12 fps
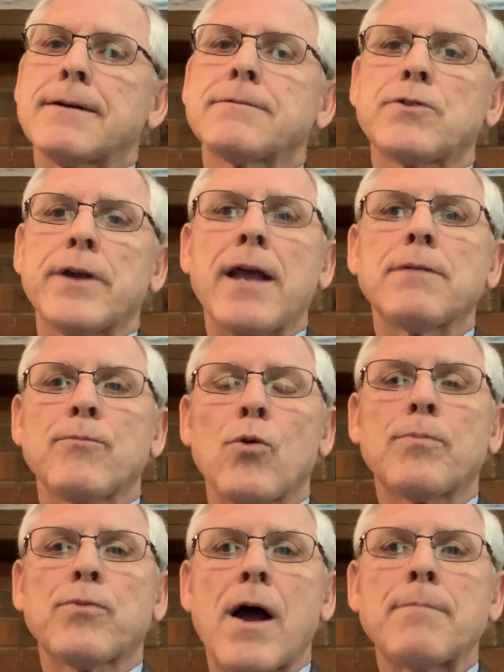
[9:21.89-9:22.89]
create
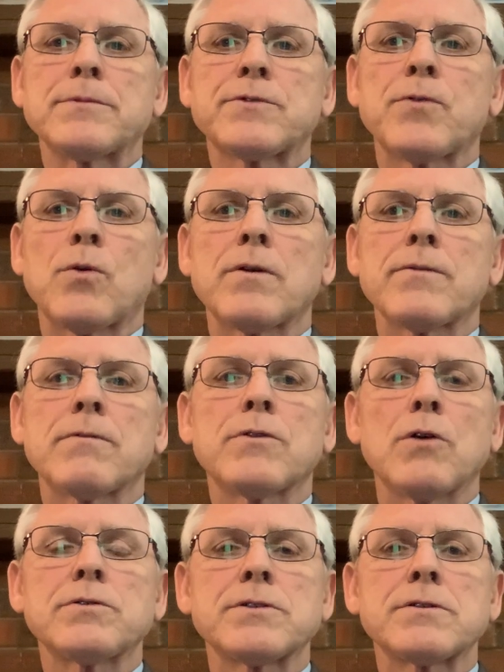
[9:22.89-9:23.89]
more problems for
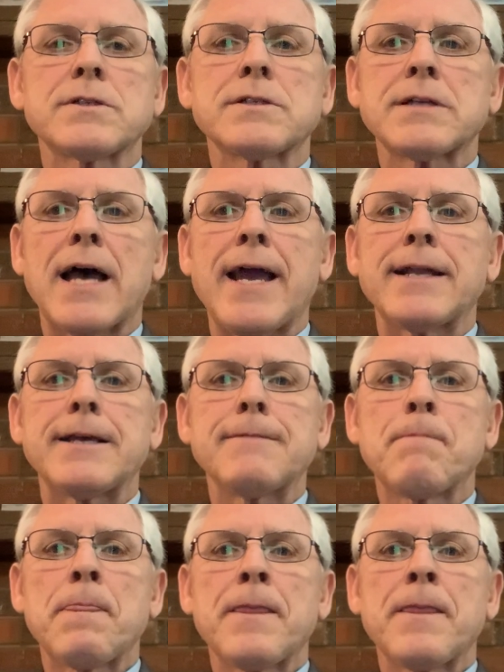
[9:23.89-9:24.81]
those in society.